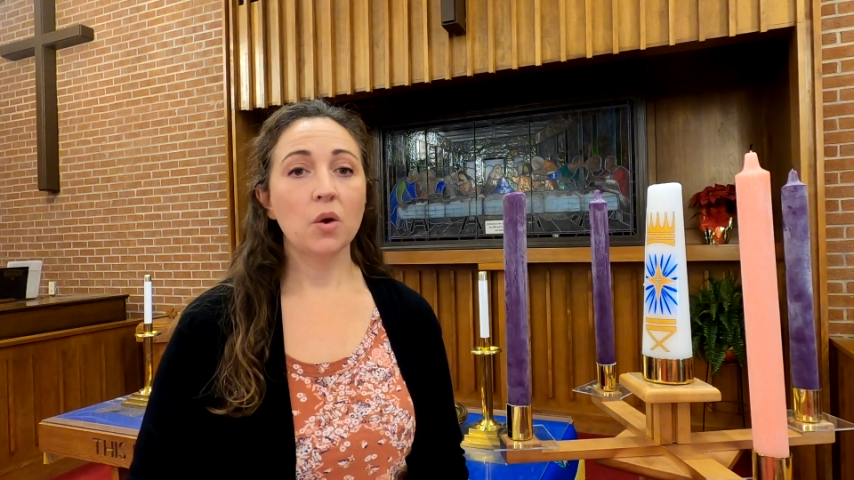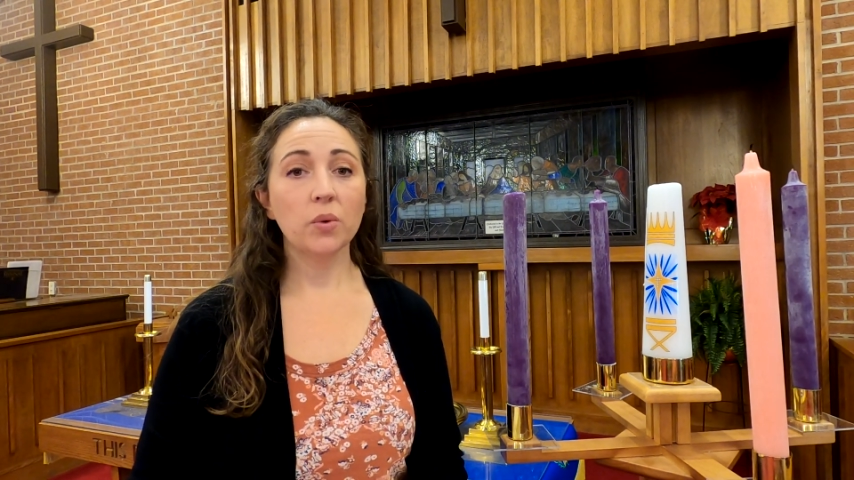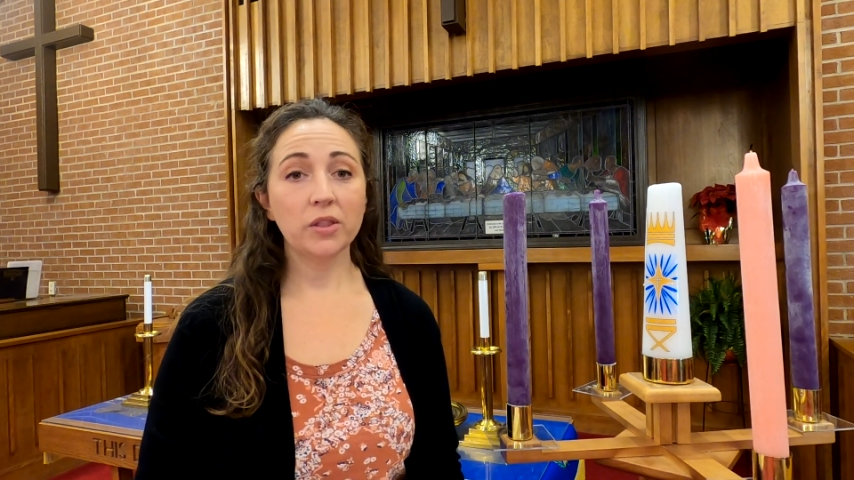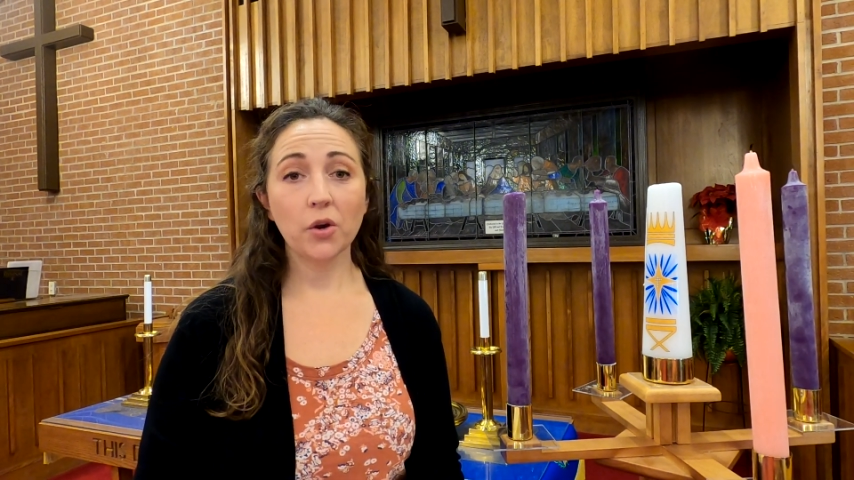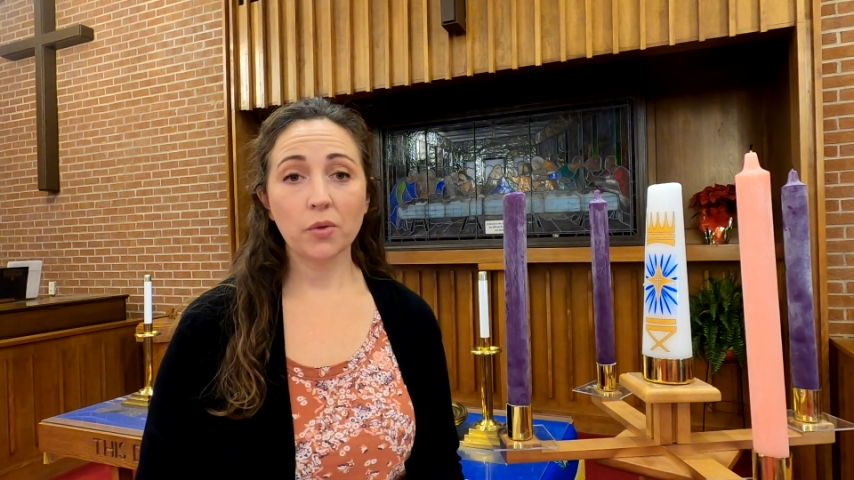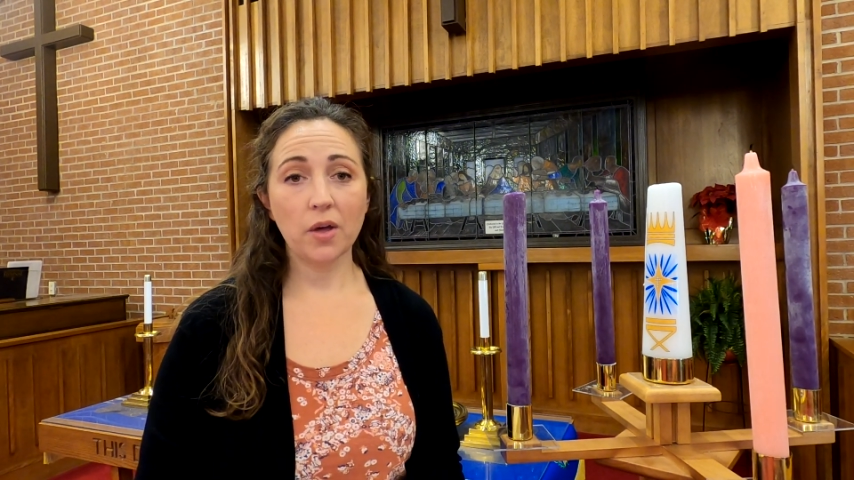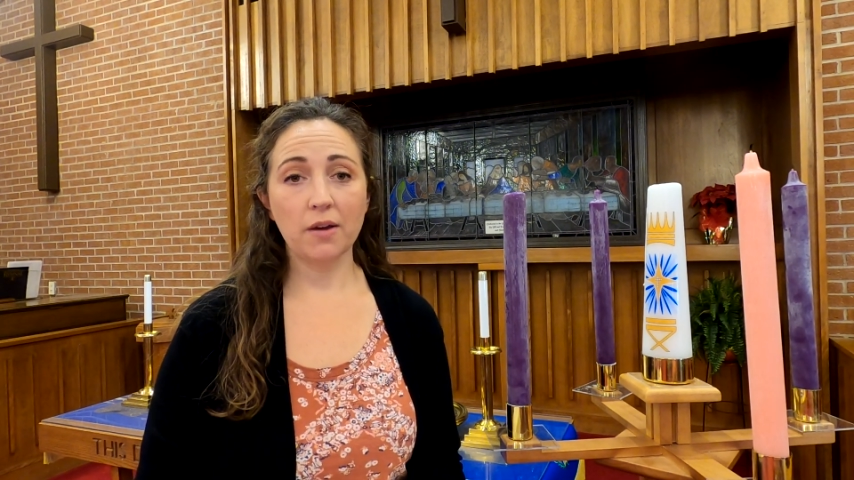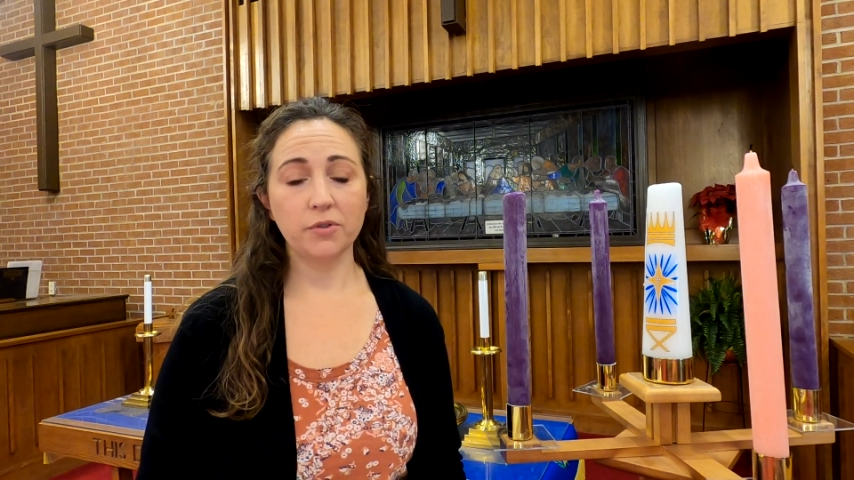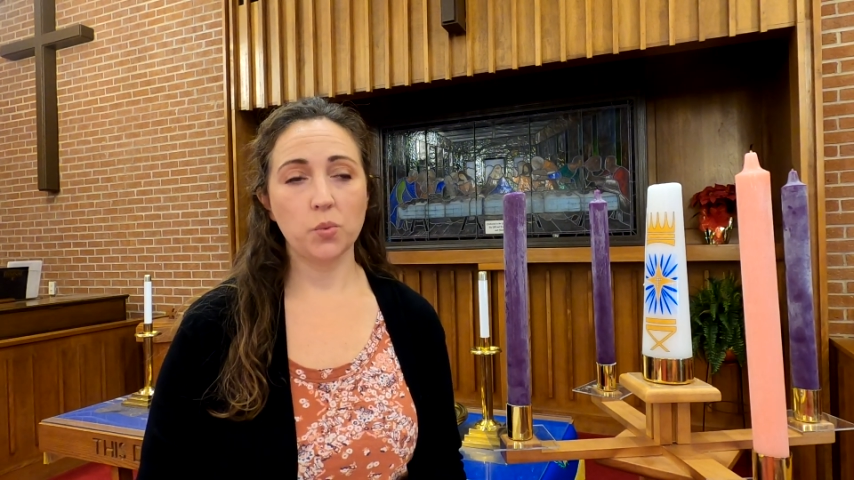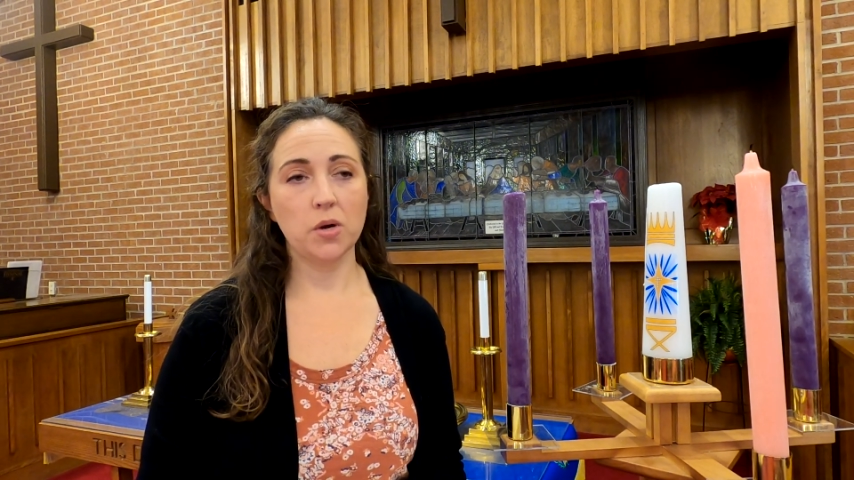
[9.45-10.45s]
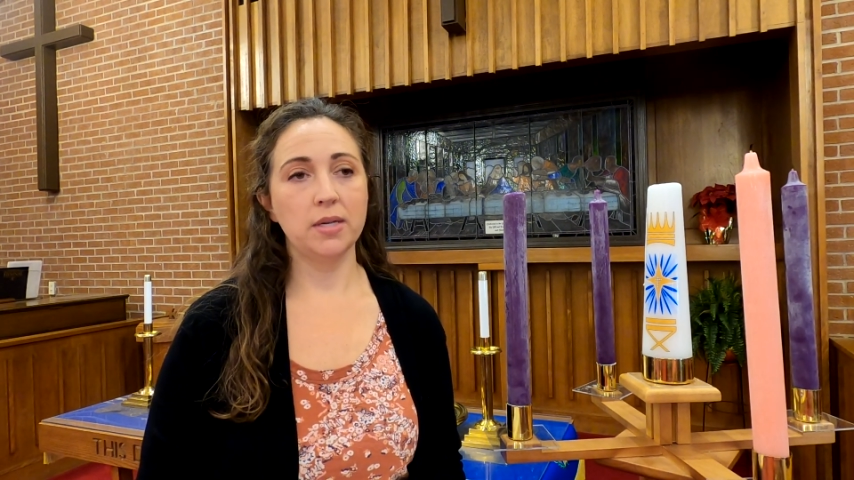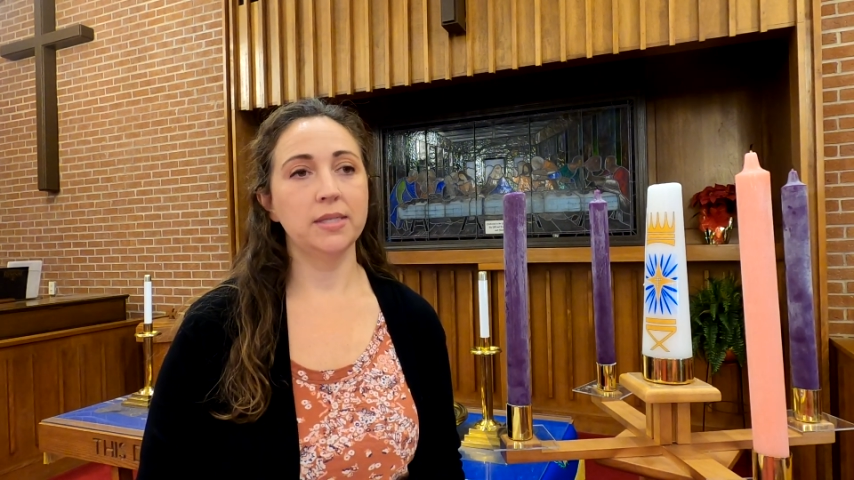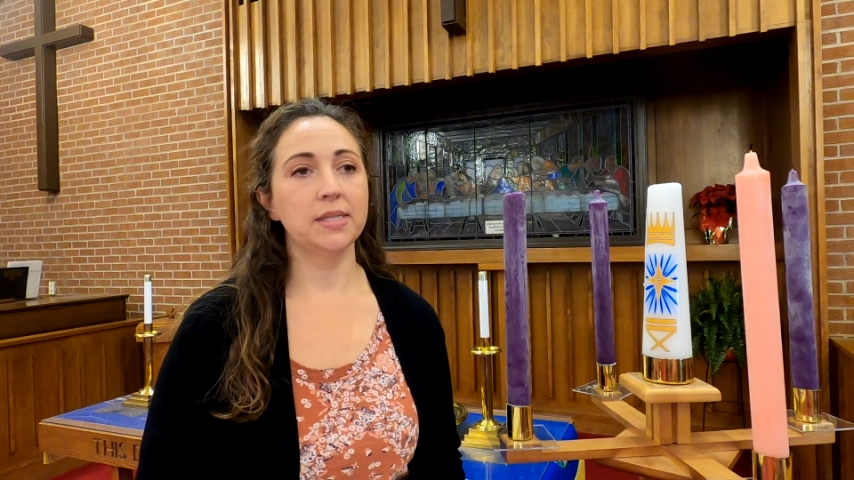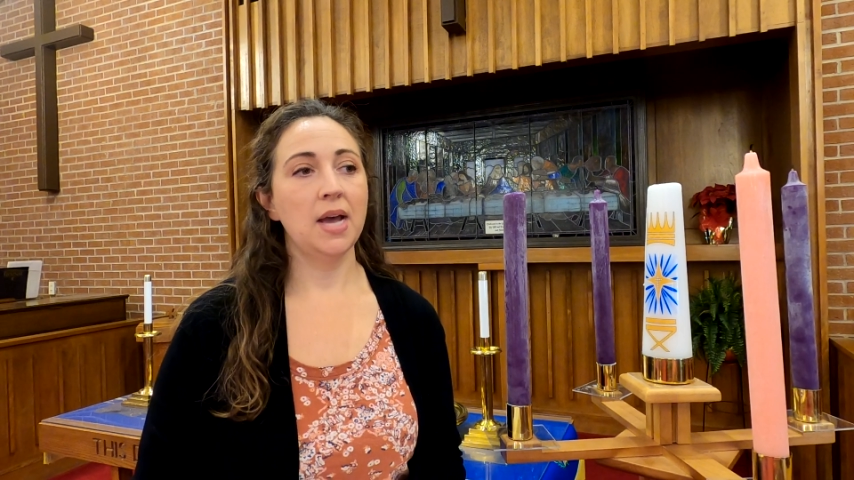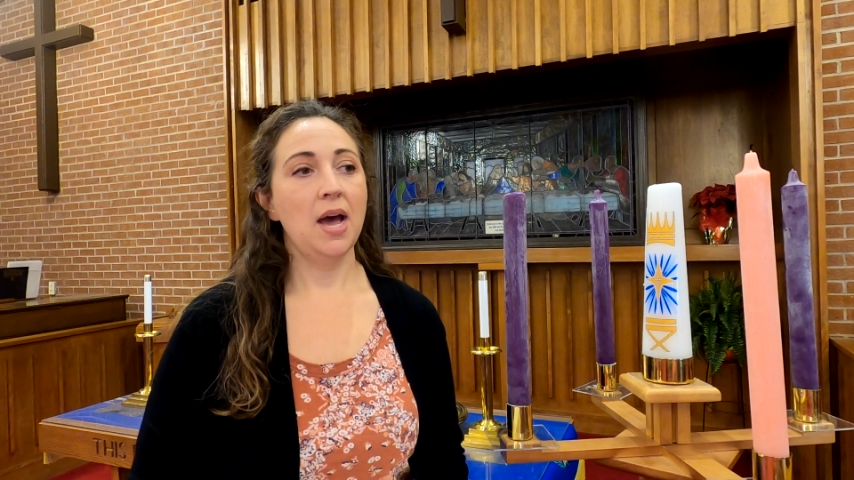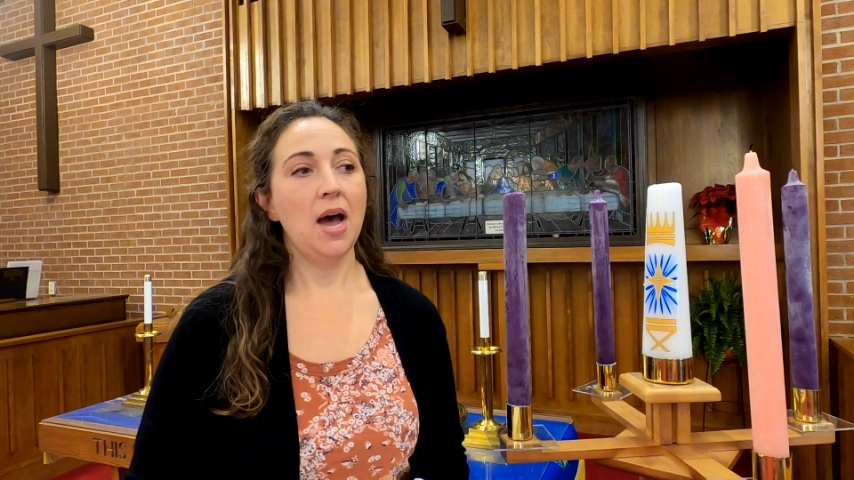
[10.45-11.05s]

with your loved ones.